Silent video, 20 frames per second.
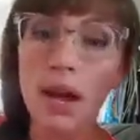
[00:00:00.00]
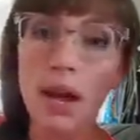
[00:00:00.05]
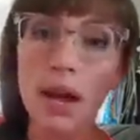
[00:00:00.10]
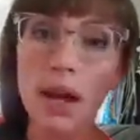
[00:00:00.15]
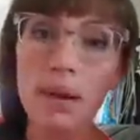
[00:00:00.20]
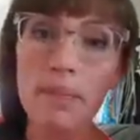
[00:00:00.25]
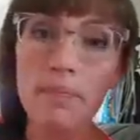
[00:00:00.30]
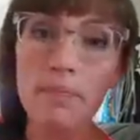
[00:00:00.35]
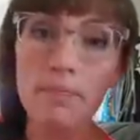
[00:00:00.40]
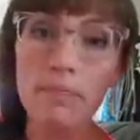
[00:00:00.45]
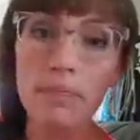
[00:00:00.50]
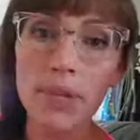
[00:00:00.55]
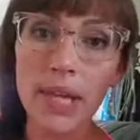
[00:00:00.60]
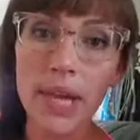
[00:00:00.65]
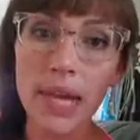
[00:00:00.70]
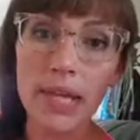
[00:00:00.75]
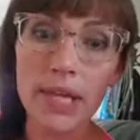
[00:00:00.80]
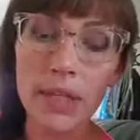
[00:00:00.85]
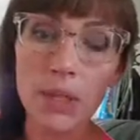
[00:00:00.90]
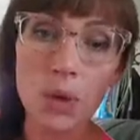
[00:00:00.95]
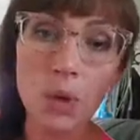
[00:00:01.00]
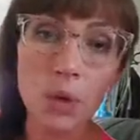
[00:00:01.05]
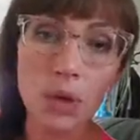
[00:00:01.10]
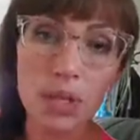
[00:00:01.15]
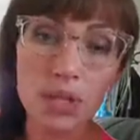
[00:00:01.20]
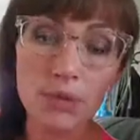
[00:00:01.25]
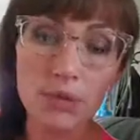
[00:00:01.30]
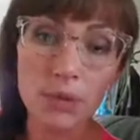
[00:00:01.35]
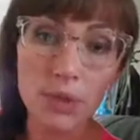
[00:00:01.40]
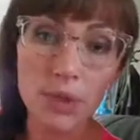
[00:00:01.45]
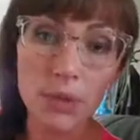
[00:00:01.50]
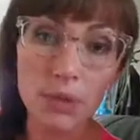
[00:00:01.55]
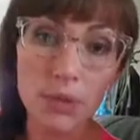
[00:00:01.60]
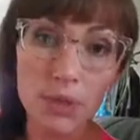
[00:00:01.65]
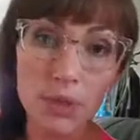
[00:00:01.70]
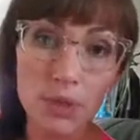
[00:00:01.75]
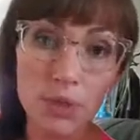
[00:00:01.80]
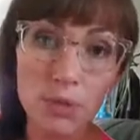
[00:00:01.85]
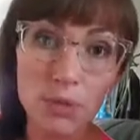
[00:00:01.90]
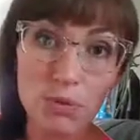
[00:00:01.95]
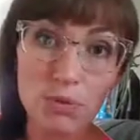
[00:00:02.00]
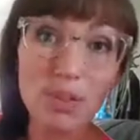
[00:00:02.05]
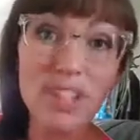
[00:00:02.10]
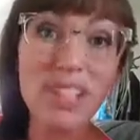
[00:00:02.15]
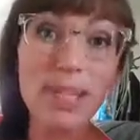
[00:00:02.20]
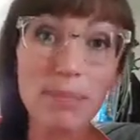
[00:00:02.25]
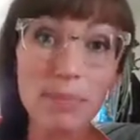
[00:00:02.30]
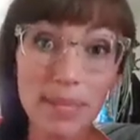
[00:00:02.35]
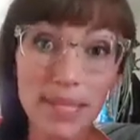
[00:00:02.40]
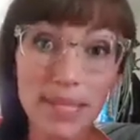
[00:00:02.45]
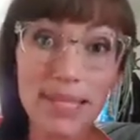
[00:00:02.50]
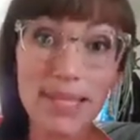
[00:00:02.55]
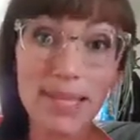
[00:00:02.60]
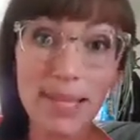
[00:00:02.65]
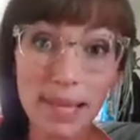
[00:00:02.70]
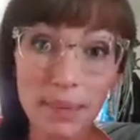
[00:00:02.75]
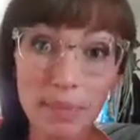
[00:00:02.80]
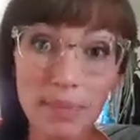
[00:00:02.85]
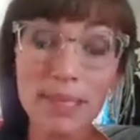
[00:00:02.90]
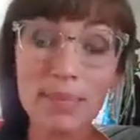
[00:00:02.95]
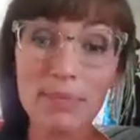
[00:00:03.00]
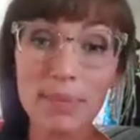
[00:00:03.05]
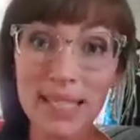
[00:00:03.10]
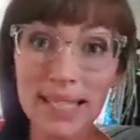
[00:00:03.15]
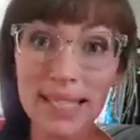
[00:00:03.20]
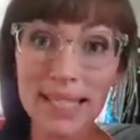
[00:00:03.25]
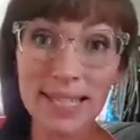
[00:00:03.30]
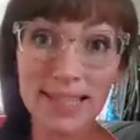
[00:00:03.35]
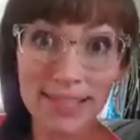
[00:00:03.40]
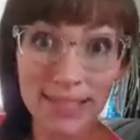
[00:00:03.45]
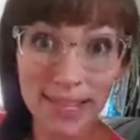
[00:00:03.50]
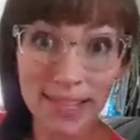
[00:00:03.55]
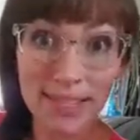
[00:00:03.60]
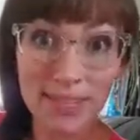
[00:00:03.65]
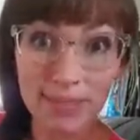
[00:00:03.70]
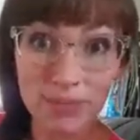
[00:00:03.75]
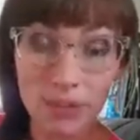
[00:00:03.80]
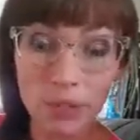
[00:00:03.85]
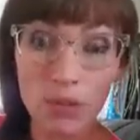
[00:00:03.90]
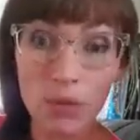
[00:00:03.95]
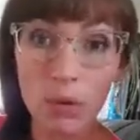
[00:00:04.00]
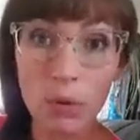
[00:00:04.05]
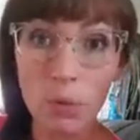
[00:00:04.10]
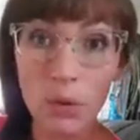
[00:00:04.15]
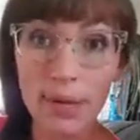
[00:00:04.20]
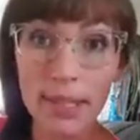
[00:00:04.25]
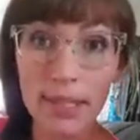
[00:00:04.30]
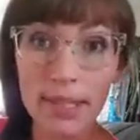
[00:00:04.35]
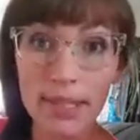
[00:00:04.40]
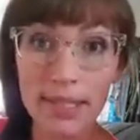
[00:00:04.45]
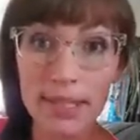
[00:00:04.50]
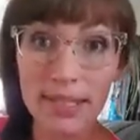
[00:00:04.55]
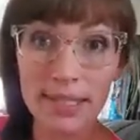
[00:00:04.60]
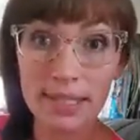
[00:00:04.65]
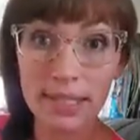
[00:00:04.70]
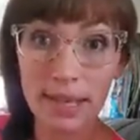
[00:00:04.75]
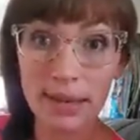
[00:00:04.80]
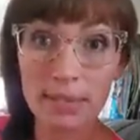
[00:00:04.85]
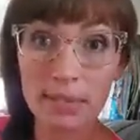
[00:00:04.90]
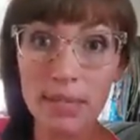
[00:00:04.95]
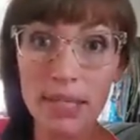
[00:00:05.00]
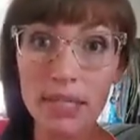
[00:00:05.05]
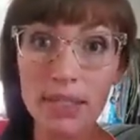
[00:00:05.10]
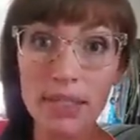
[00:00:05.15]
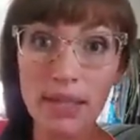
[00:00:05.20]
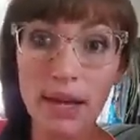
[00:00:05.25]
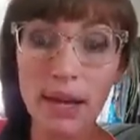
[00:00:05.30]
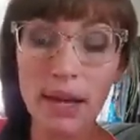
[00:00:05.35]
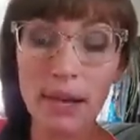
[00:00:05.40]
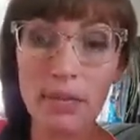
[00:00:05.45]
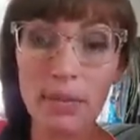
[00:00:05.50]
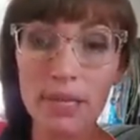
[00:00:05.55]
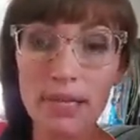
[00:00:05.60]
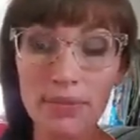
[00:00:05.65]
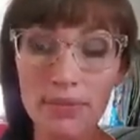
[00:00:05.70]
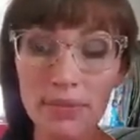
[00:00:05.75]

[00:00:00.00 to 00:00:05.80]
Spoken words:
And the goal is for you to really be able to be successful with this assignment, and to